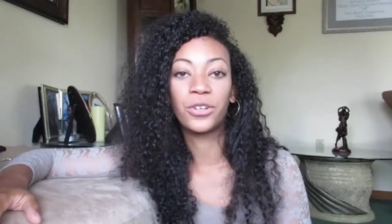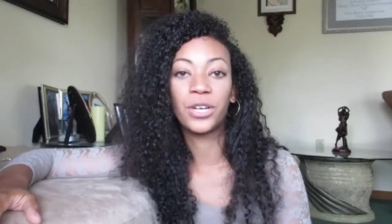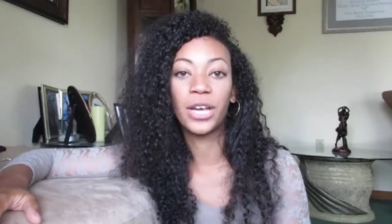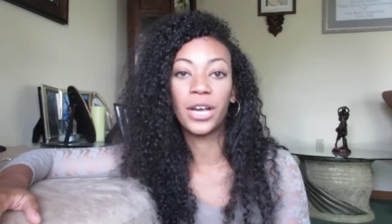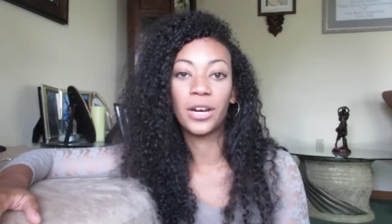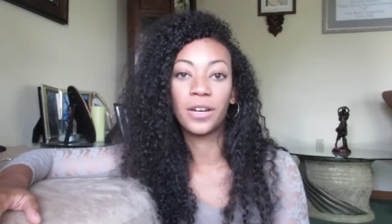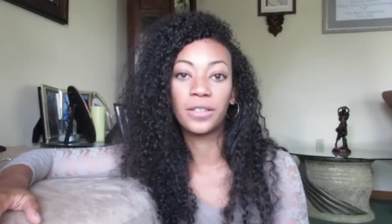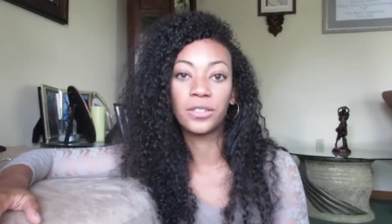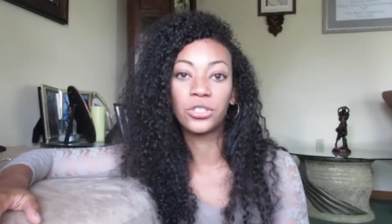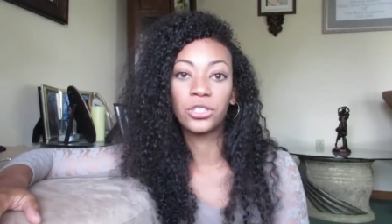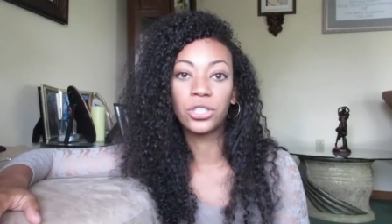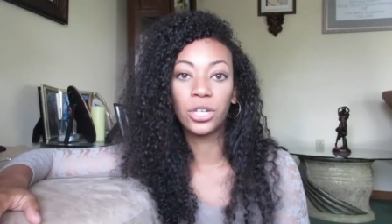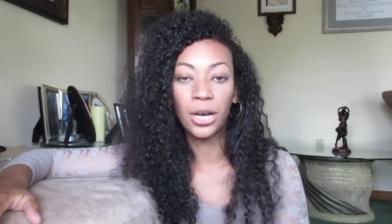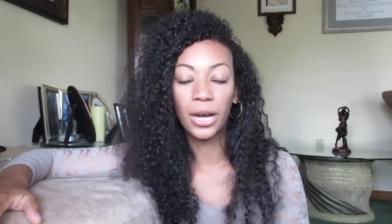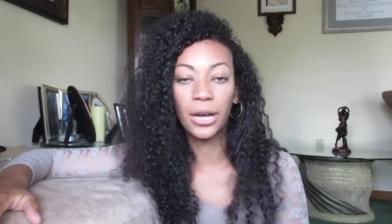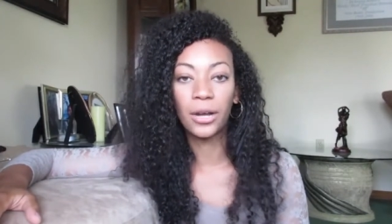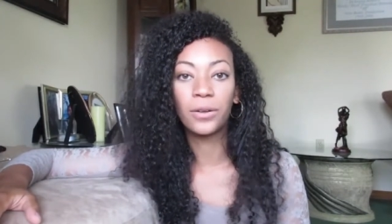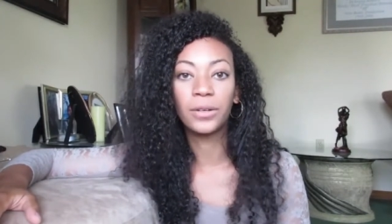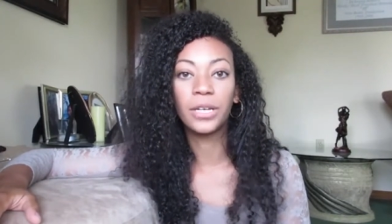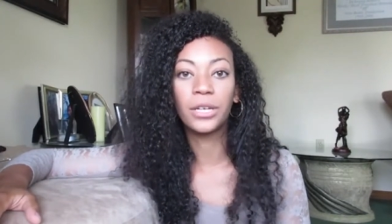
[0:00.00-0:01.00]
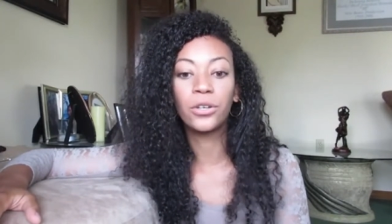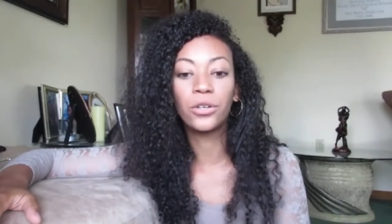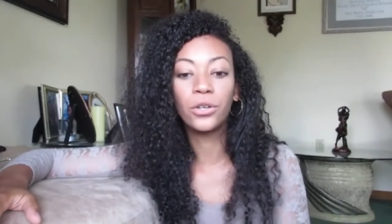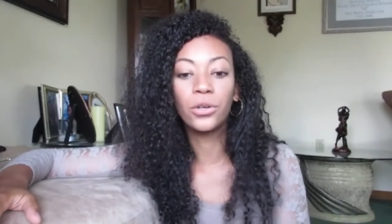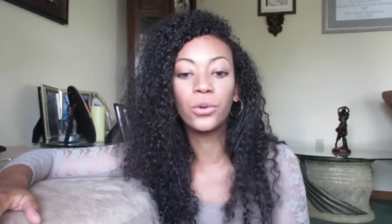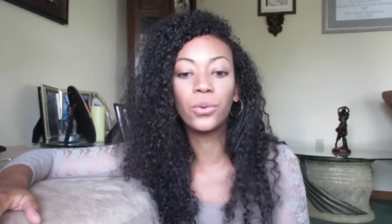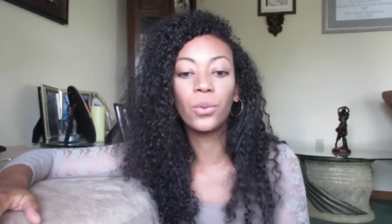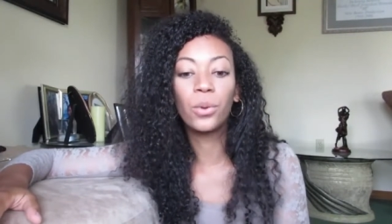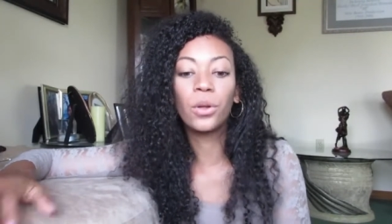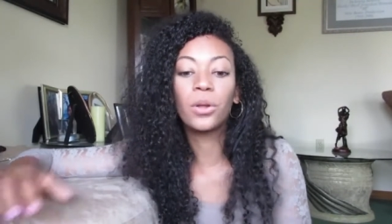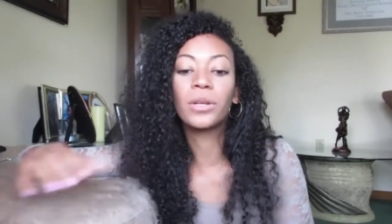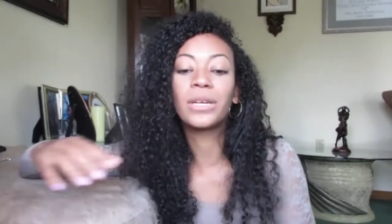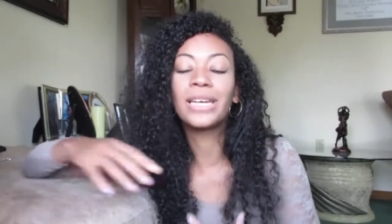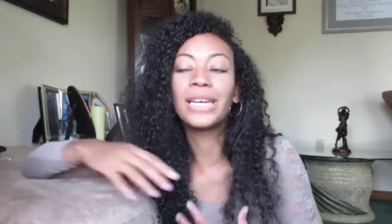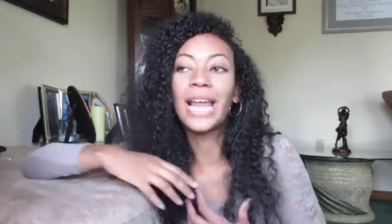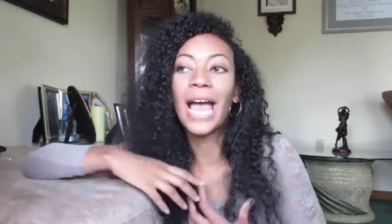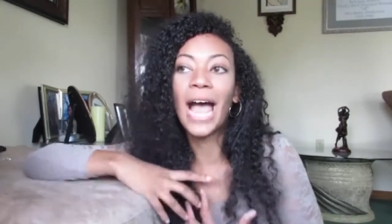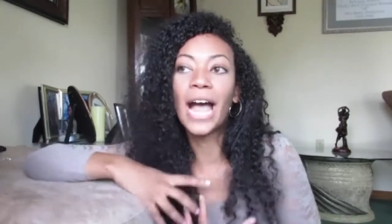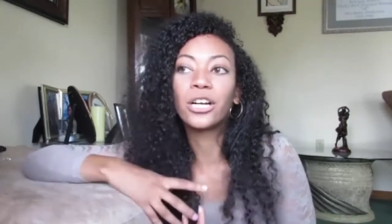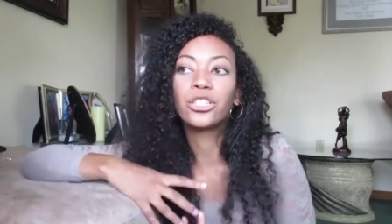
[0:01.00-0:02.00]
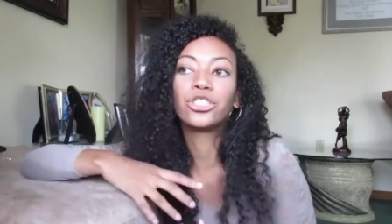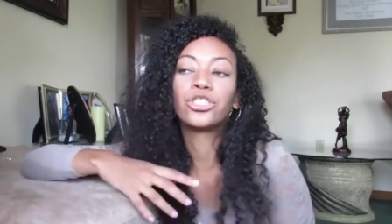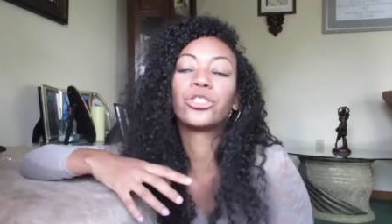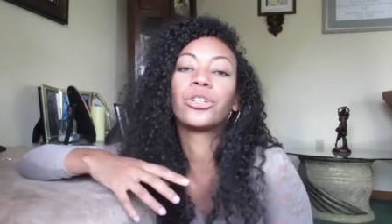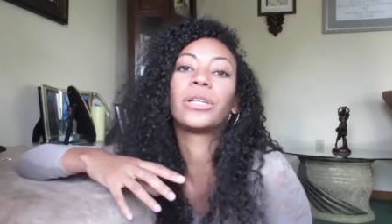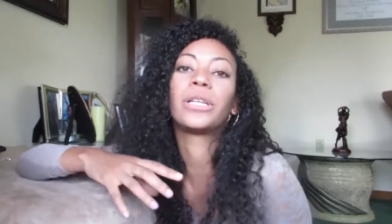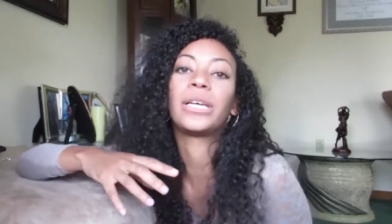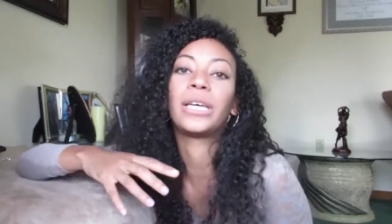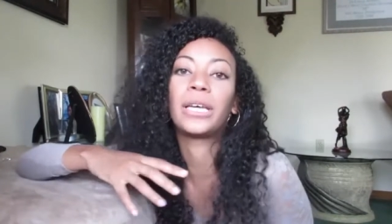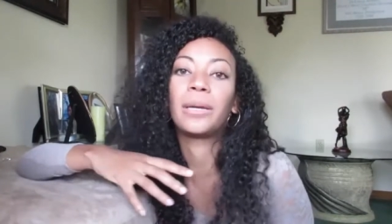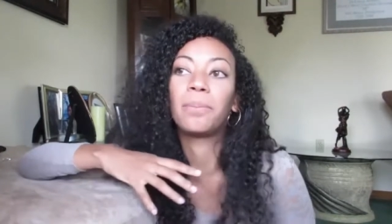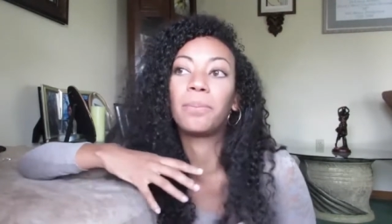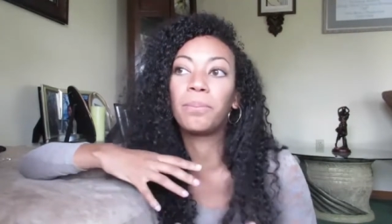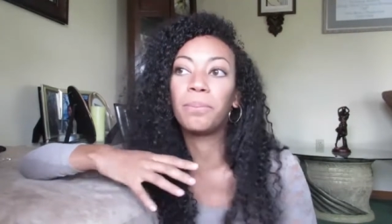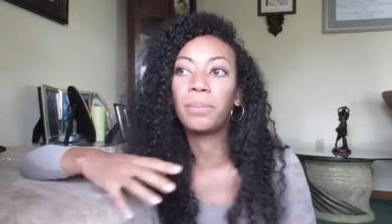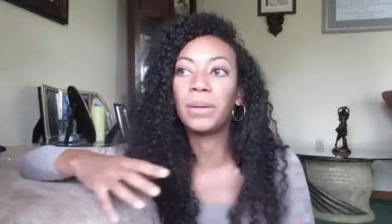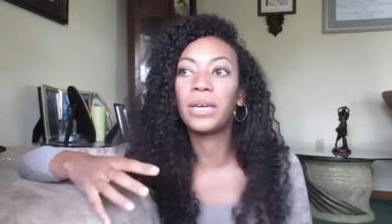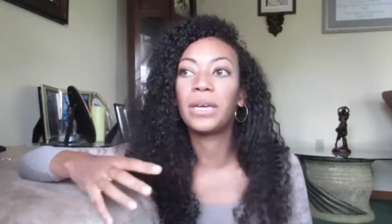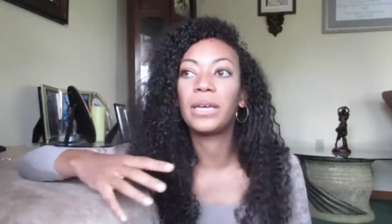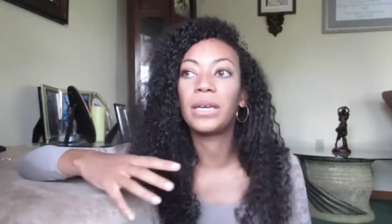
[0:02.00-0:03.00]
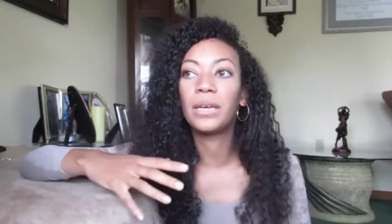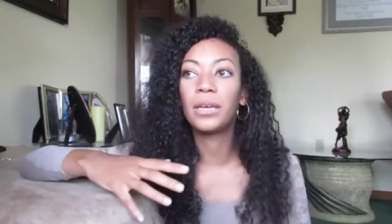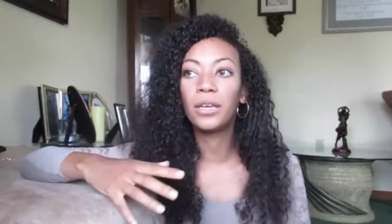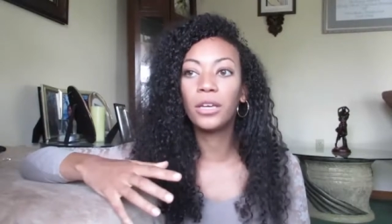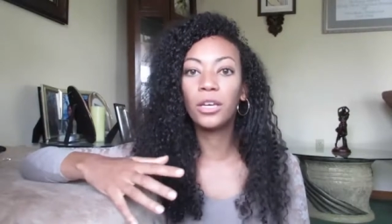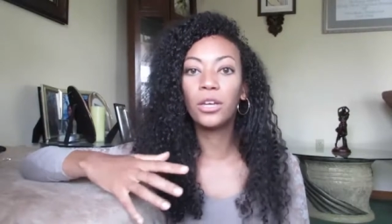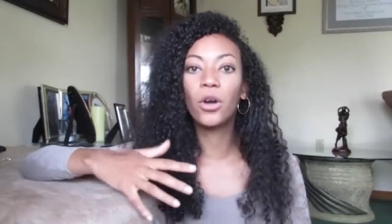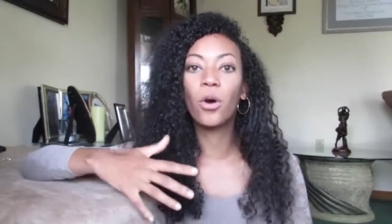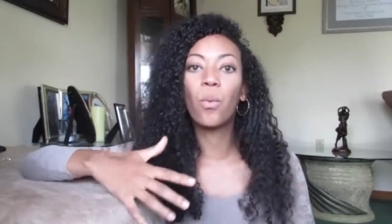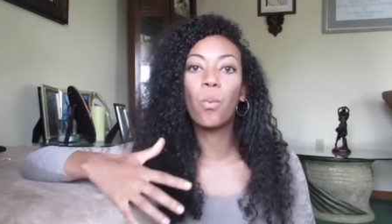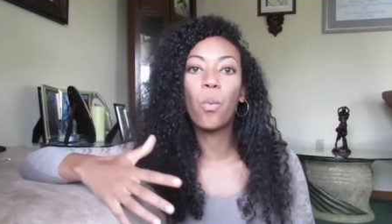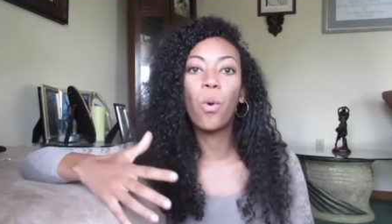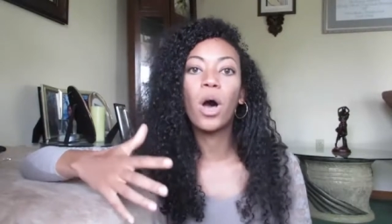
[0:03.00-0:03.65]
you care this child, and you will naturally be, you know,